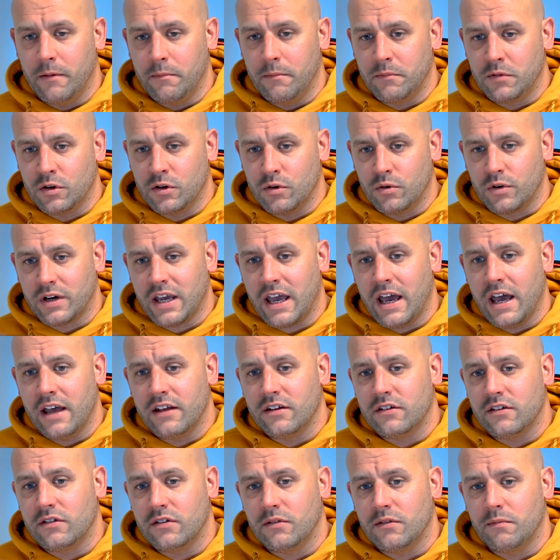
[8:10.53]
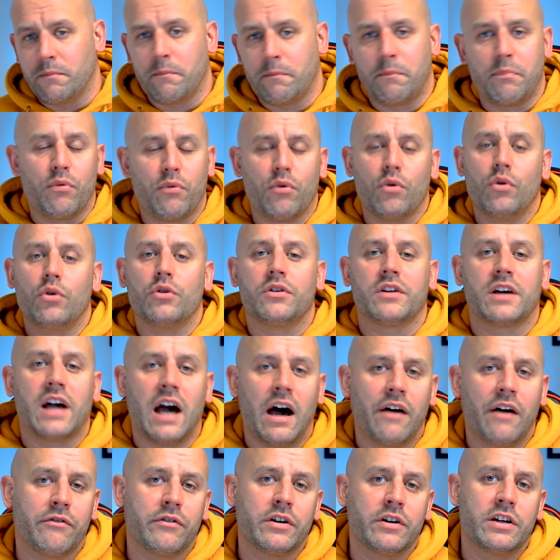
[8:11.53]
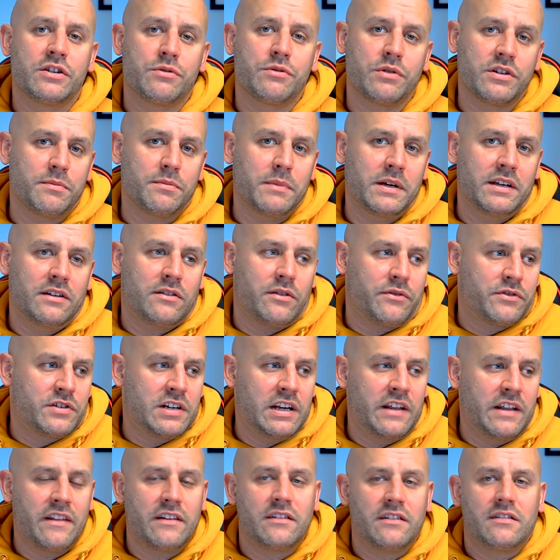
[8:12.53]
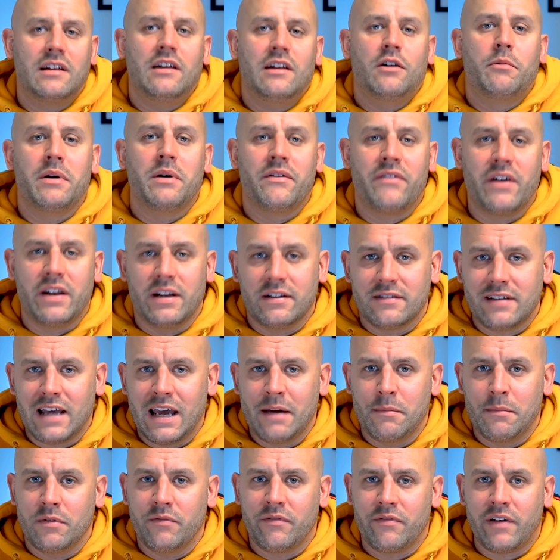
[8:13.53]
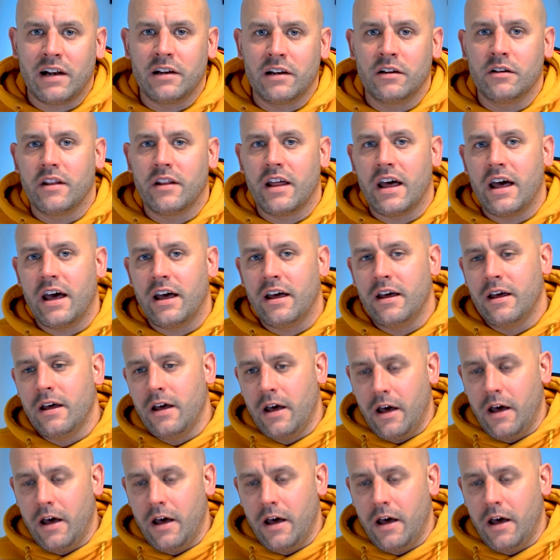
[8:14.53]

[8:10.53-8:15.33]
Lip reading: You'll get broader coverage, which means obviously there's a little bit of entertainment value there.